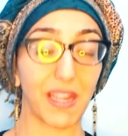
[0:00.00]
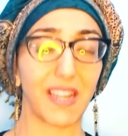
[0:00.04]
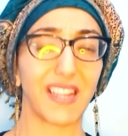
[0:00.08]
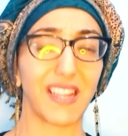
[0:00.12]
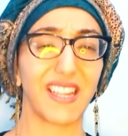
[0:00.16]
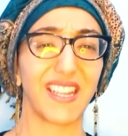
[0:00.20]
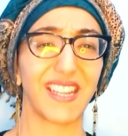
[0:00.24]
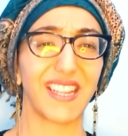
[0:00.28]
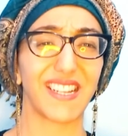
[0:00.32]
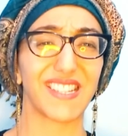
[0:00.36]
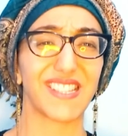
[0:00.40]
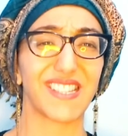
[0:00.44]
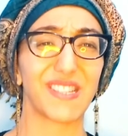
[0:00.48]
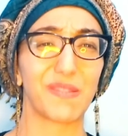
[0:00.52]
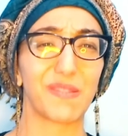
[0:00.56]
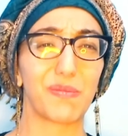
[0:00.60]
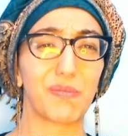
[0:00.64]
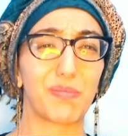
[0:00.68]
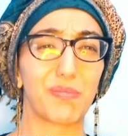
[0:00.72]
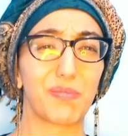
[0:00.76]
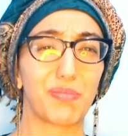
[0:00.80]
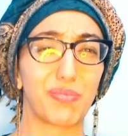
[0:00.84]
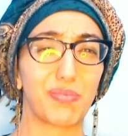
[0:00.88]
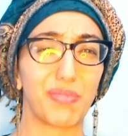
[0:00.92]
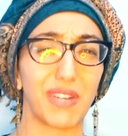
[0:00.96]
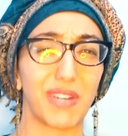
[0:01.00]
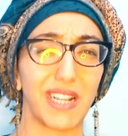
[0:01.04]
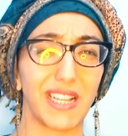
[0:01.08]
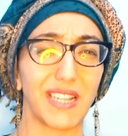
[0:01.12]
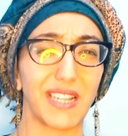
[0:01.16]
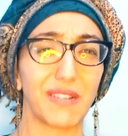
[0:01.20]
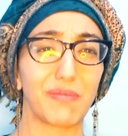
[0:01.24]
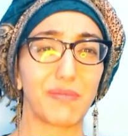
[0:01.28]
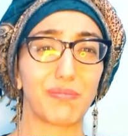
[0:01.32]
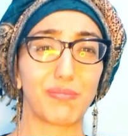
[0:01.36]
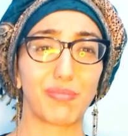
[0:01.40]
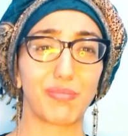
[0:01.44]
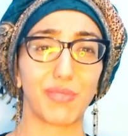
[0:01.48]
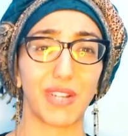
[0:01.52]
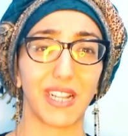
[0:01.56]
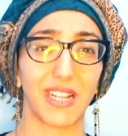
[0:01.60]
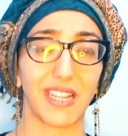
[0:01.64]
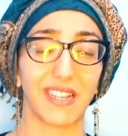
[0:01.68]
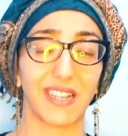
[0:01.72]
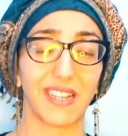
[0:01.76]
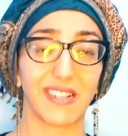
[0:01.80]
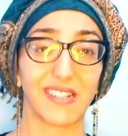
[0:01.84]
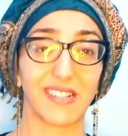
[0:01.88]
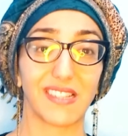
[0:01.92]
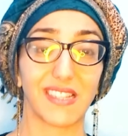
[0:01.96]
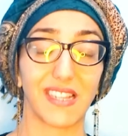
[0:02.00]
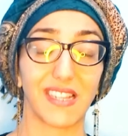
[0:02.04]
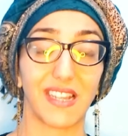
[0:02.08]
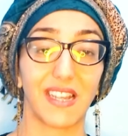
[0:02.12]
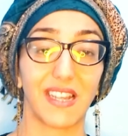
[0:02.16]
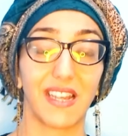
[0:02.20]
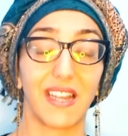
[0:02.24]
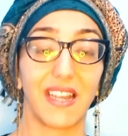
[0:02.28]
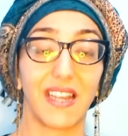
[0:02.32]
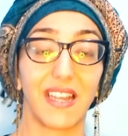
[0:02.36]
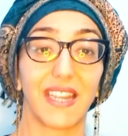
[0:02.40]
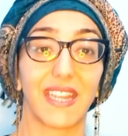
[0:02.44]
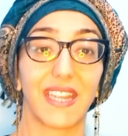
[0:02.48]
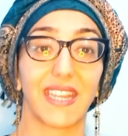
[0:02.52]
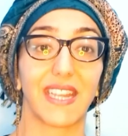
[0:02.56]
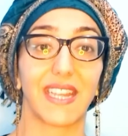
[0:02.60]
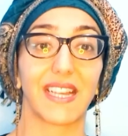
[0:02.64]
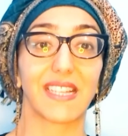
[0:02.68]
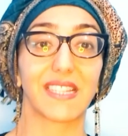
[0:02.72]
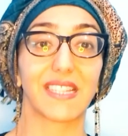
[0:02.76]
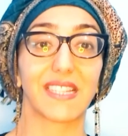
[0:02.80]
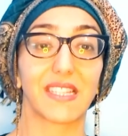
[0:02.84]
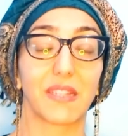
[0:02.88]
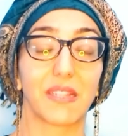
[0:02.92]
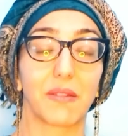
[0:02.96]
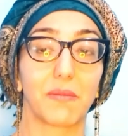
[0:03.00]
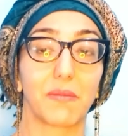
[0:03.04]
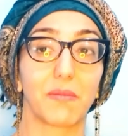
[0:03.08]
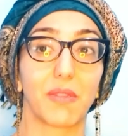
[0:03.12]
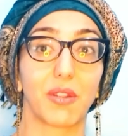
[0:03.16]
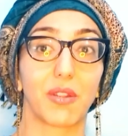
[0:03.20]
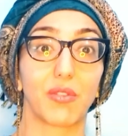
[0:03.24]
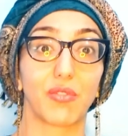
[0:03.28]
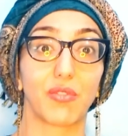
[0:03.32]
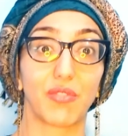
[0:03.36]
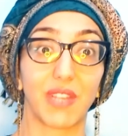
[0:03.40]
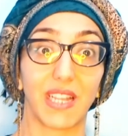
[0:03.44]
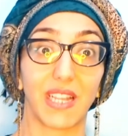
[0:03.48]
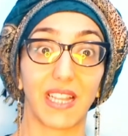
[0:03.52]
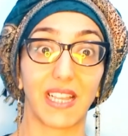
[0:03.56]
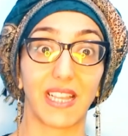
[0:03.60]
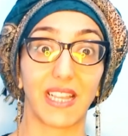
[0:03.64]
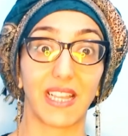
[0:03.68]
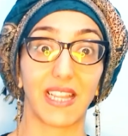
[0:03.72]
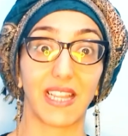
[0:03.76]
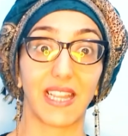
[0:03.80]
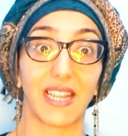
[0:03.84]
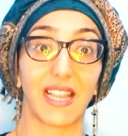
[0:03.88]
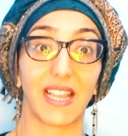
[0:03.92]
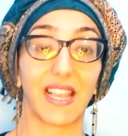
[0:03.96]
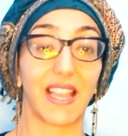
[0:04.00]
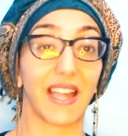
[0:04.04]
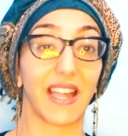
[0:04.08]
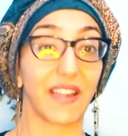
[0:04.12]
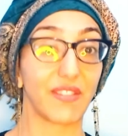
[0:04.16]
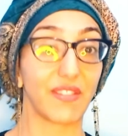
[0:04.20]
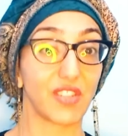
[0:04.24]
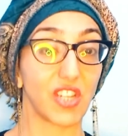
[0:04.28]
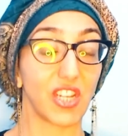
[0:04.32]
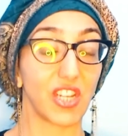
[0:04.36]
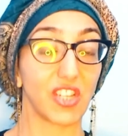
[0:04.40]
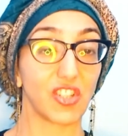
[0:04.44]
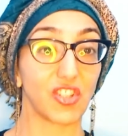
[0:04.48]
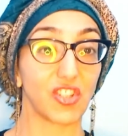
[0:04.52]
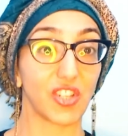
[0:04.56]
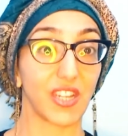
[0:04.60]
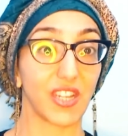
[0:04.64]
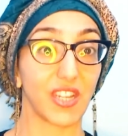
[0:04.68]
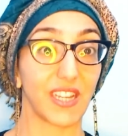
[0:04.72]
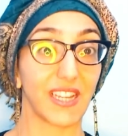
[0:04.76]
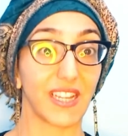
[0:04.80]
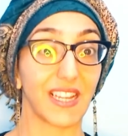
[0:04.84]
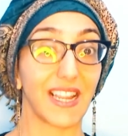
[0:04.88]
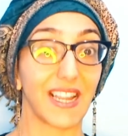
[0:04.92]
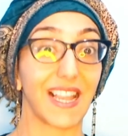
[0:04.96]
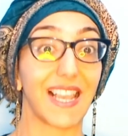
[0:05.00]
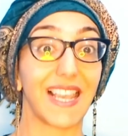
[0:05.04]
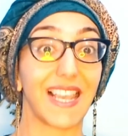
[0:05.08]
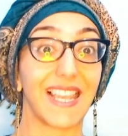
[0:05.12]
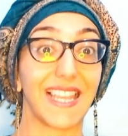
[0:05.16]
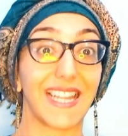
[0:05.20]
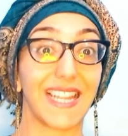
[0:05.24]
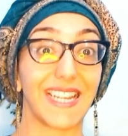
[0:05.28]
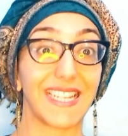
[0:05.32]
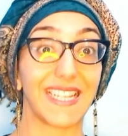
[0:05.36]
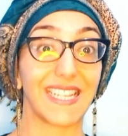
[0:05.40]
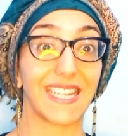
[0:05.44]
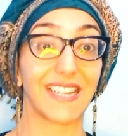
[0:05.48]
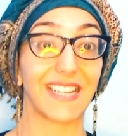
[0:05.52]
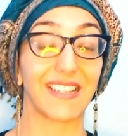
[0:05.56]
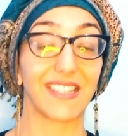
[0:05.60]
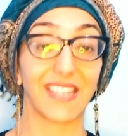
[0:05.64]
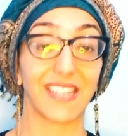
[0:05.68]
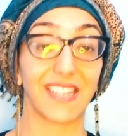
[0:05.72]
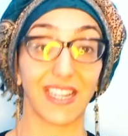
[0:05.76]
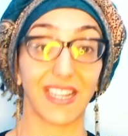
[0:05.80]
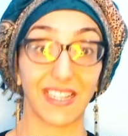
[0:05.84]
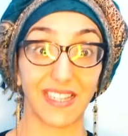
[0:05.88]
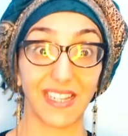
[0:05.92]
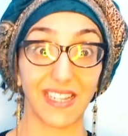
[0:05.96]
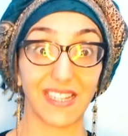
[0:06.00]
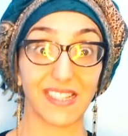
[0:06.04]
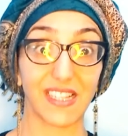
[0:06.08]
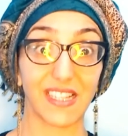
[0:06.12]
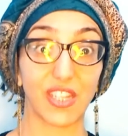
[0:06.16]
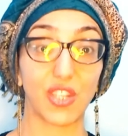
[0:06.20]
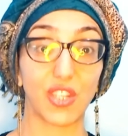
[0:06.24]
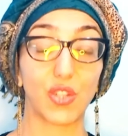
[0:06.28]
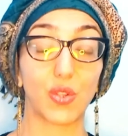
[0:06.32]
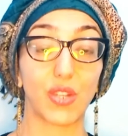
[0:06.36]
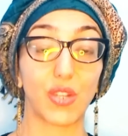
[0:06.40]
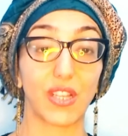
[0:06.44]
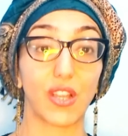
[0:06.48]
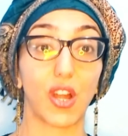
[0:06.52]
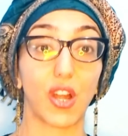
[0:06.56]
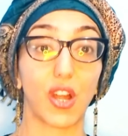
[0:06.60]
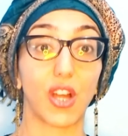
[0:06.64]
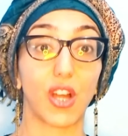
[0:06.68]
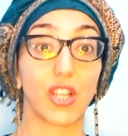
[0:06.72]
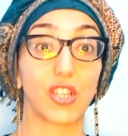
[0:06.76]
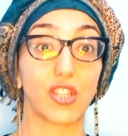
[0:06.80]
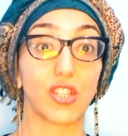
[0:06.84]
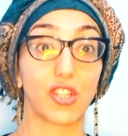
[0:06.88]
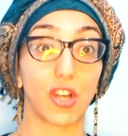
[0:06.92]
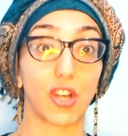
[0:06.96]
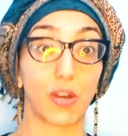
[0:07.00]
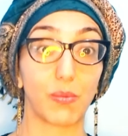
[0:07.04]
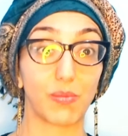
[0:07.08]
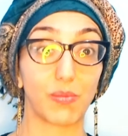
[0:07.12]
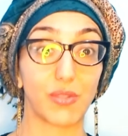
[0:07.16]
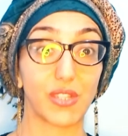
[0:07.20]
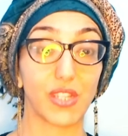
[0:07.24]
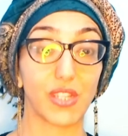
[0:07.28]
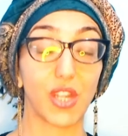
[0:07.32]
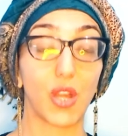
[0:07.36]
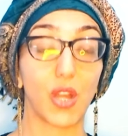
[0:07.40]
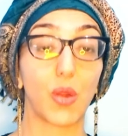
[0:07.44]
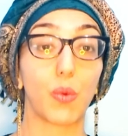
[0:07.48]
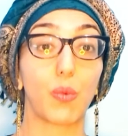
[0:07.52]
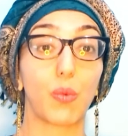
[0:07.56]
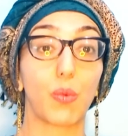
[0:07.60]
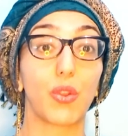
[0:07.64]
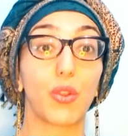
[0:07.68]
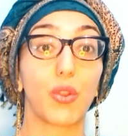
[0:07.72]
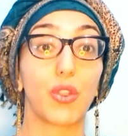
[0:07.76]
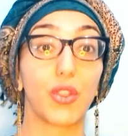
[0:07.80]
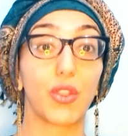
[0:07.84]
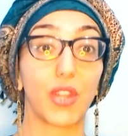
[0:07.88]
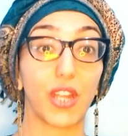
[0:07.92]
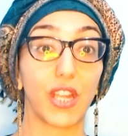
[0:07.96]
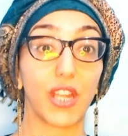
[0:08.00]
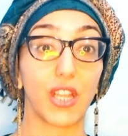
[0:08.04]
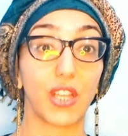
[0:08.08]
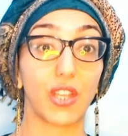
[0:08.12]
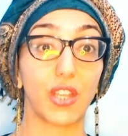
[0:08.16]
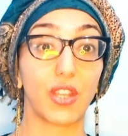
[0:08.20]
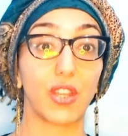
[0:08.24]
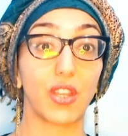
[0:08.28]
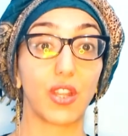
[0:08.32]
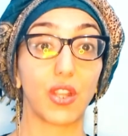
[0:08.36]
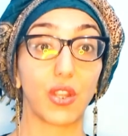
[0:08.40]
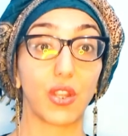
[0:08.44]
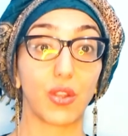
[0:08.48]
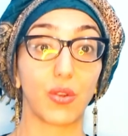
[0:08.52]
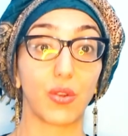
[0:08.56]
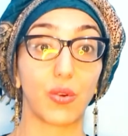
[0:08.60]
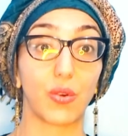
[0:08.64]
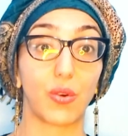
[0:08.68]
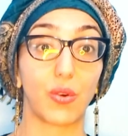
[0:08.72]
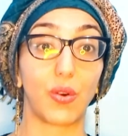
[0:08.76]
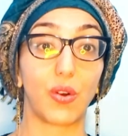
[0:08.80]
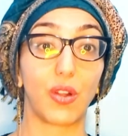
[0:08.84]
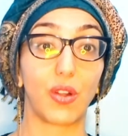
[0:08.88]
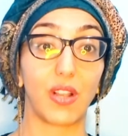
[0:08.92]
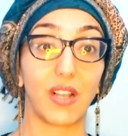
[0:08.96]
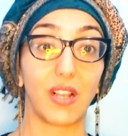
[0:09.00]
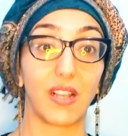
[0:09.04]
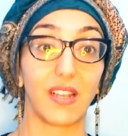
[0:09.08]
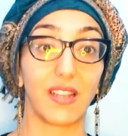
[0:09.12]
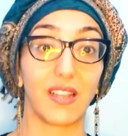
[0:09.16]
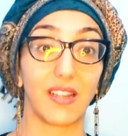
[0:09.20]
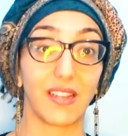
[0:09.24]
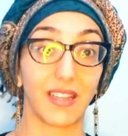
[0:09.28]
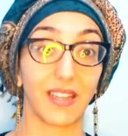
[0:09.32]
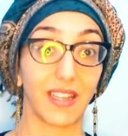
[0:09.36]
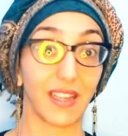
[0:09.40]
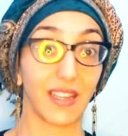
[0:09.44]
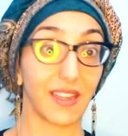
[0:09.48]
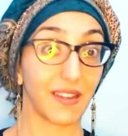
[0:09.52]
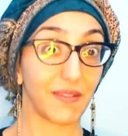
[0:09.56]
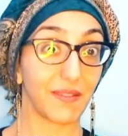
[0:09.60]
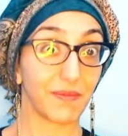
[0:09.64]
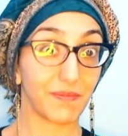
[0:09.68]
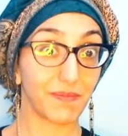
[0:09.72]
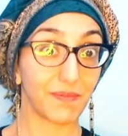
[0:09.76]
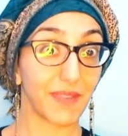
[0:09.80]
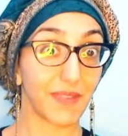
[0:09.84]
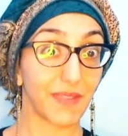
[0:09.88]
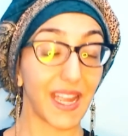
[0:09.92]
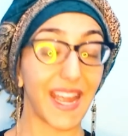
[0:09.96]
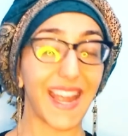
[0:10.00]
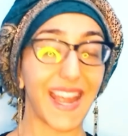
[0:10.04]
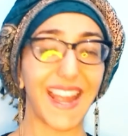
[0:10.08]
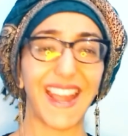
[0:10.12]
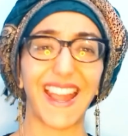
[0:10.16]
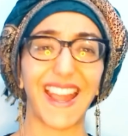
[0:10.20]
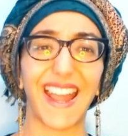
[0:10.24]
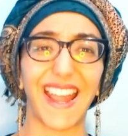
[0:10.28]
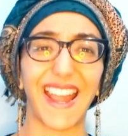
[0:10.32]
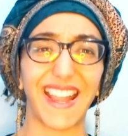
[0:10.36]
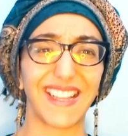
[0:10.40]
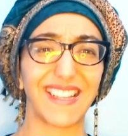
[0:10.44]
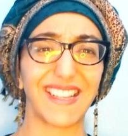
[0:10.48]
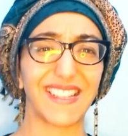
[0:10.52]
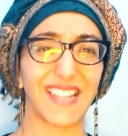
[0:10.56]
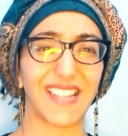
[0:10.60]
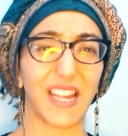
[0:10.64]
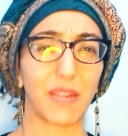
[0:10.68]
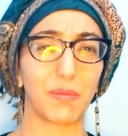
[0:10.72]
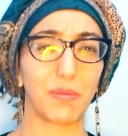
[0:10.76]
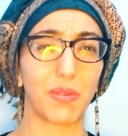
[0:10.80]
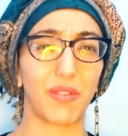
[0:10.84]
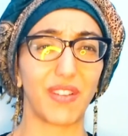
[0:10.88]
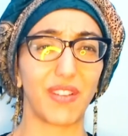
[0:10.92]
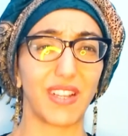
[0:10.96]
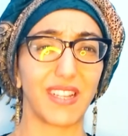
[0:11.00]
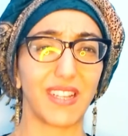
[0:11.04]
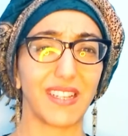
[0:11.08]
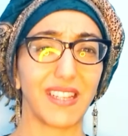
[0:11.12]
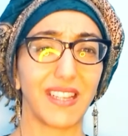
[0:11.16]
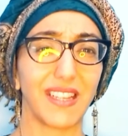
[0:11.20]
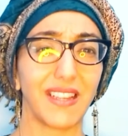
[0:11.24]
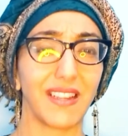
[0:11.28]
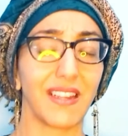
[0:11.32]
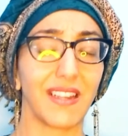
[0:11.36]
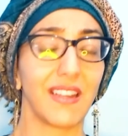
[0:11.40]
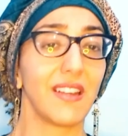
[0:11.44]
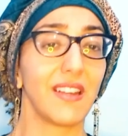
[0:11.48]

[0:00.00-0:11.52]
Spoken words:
And he has some he has some really life-changing learning techniques that you can adopt within your learning. Any type of learning.